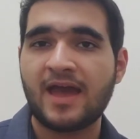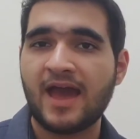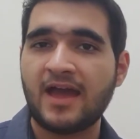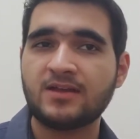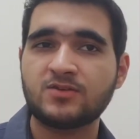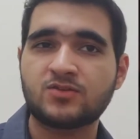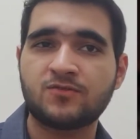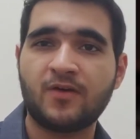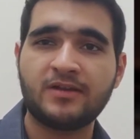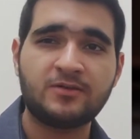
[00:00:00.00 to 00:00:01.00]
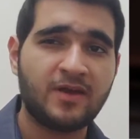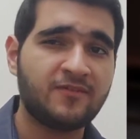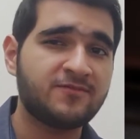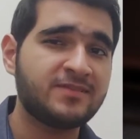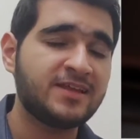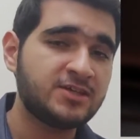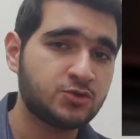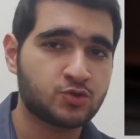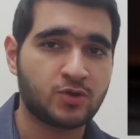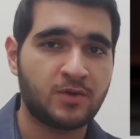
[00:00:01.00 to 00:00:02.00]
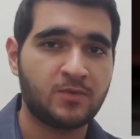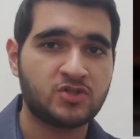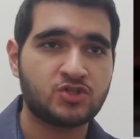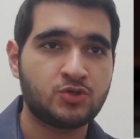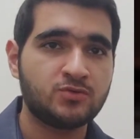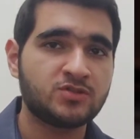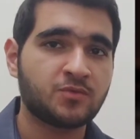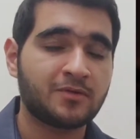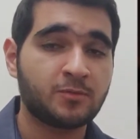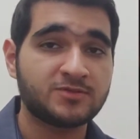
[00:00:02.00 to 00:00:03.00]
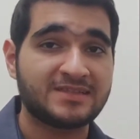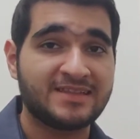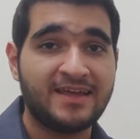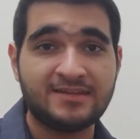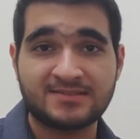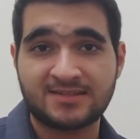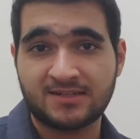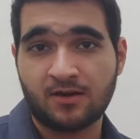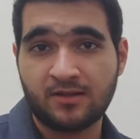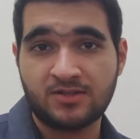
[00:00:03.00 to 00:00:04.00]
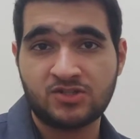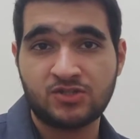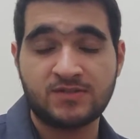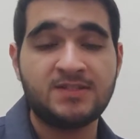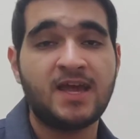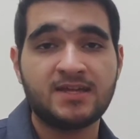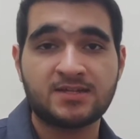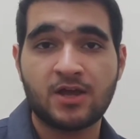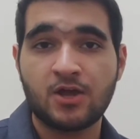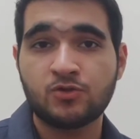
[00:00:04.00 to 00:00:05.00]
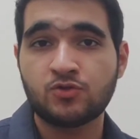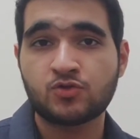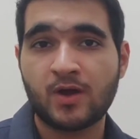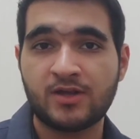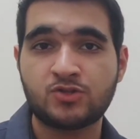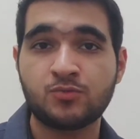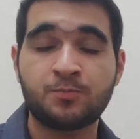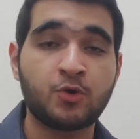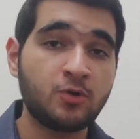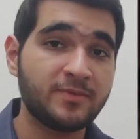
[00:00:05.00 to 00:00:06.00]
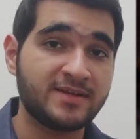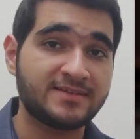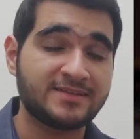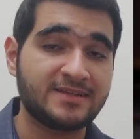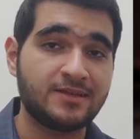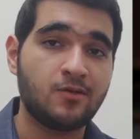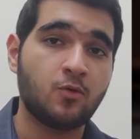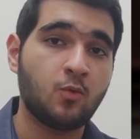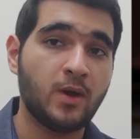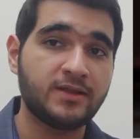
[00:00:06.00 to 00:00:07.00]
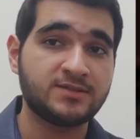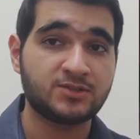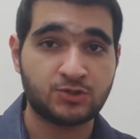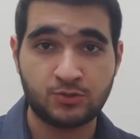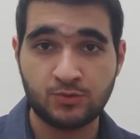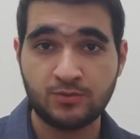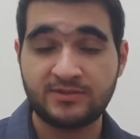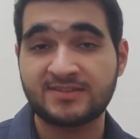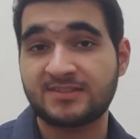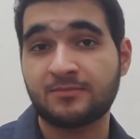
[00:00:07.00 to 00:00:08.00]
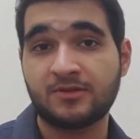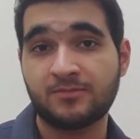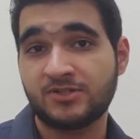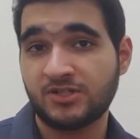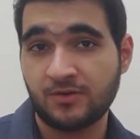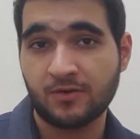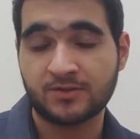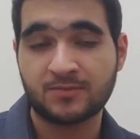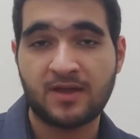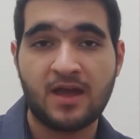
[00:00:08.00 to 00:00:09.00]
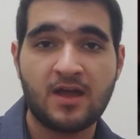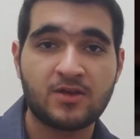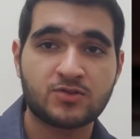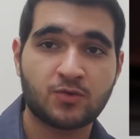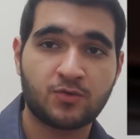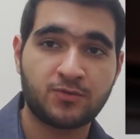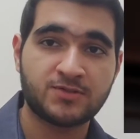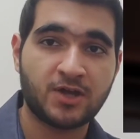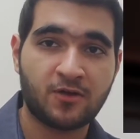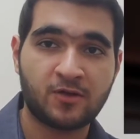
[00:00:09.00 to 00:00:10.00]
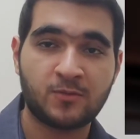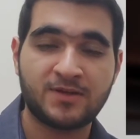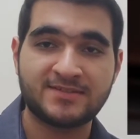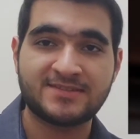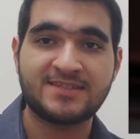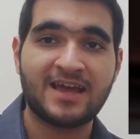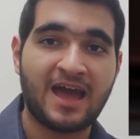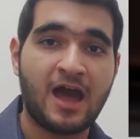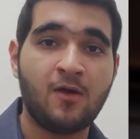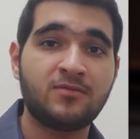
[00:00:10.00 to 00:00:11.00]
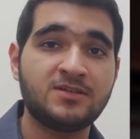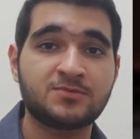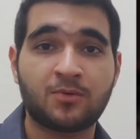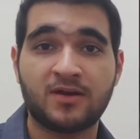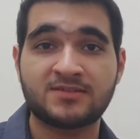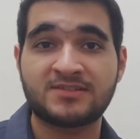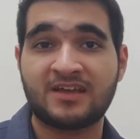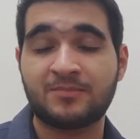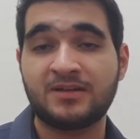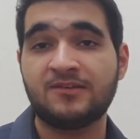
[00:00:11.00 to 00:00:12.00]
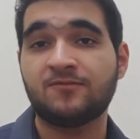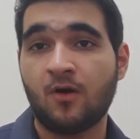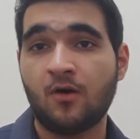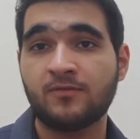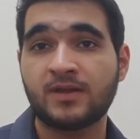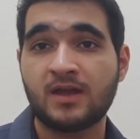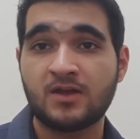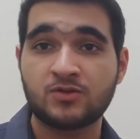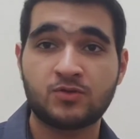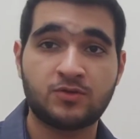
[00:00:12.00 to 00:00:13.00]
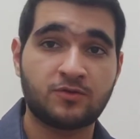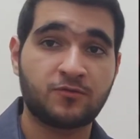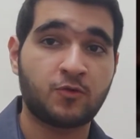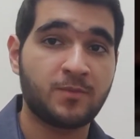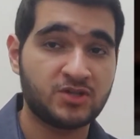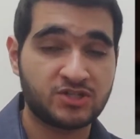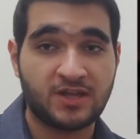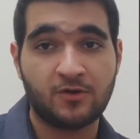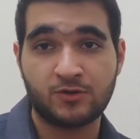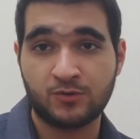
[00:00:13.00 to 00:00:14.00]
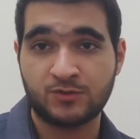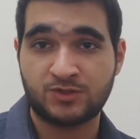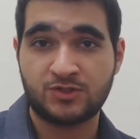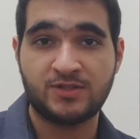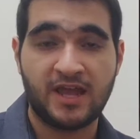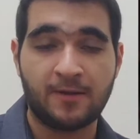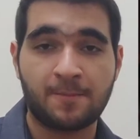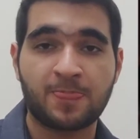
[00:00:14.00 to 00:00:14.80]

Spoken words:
And to finally, we have laser joining, which uses one of the most latest technology to date to try to permanently weld two dissimilar materials. So through this hierarchy, we can see how these processes have been evolved to their formation that are used today.